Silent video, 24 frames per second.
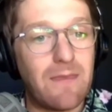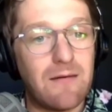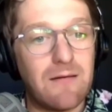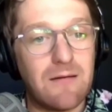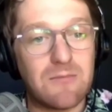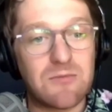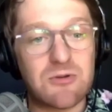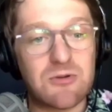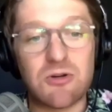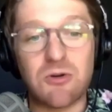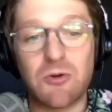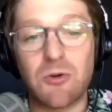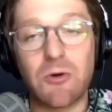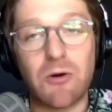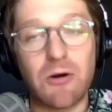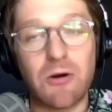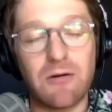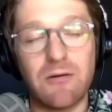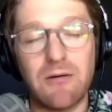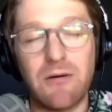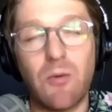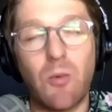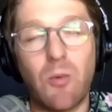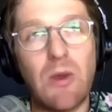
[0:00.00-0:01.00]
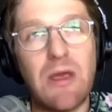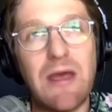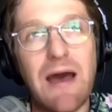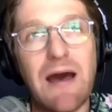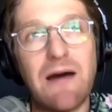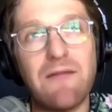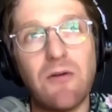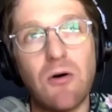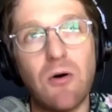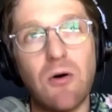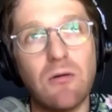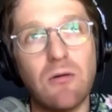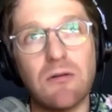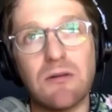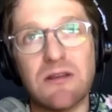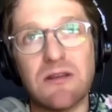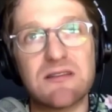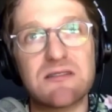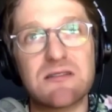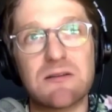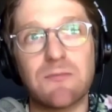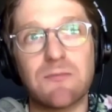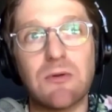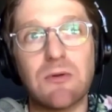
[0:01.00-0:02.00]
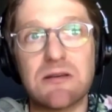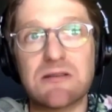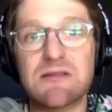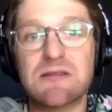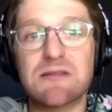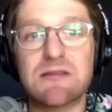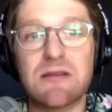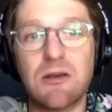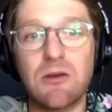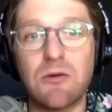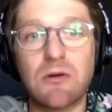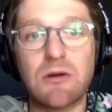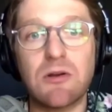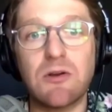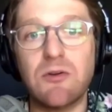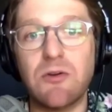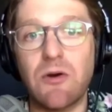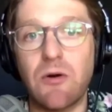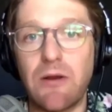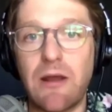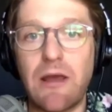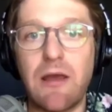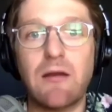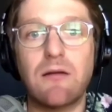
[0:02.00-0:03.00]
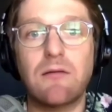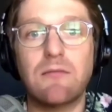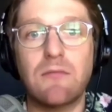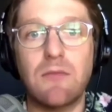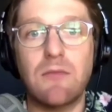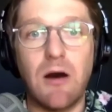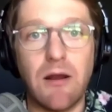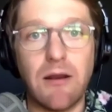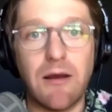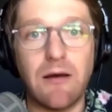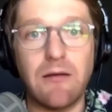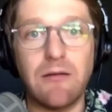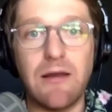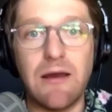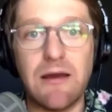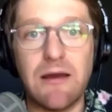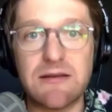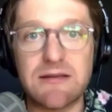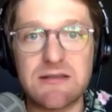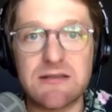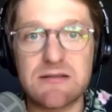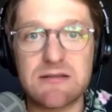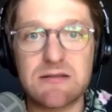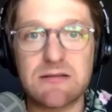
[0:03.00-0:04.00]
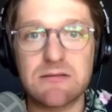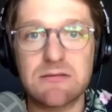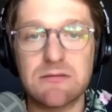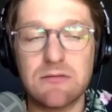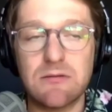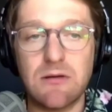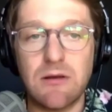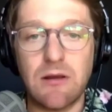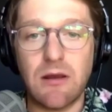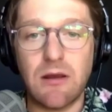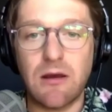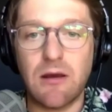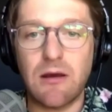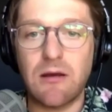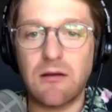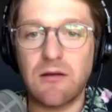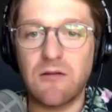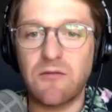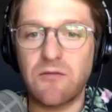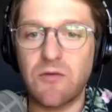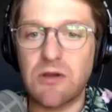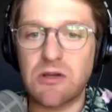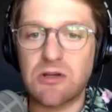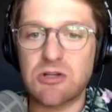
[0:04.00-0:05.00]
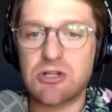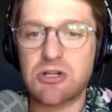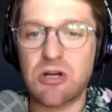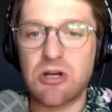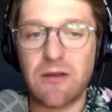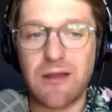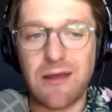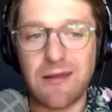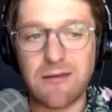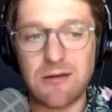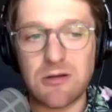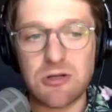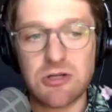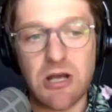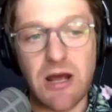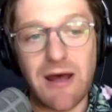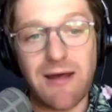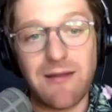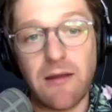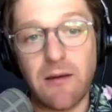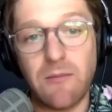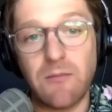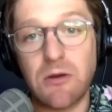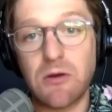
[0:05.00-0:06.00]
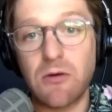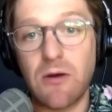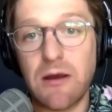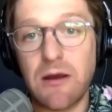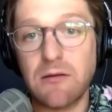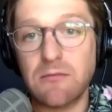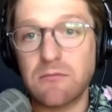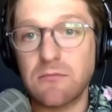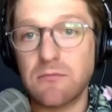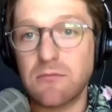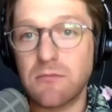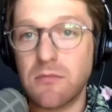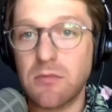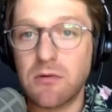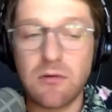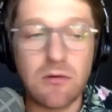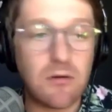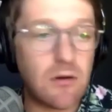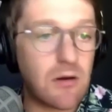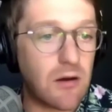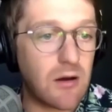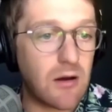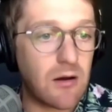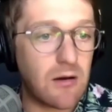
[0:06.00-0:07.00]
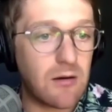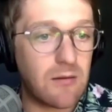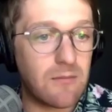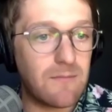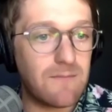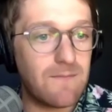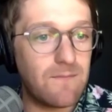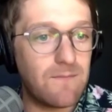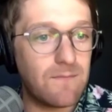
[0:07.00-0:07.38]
sure we have a whole list of places that you can donate on LAist. And if we could share that in the chat, that'd be great. But